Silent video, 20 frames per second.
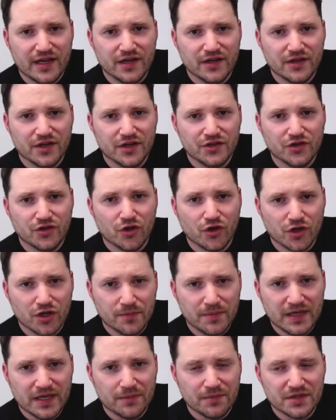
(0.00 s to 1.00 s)
and you're not going to
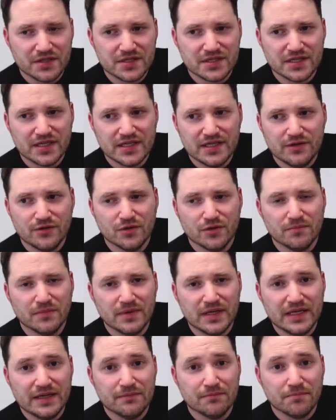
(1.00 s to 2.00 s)
be able to see them
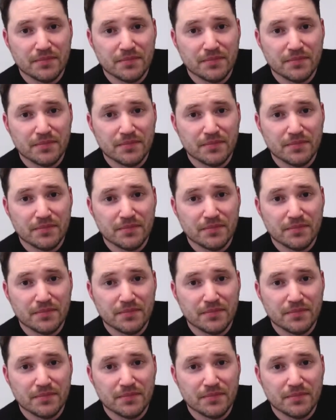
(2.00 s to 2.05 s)
in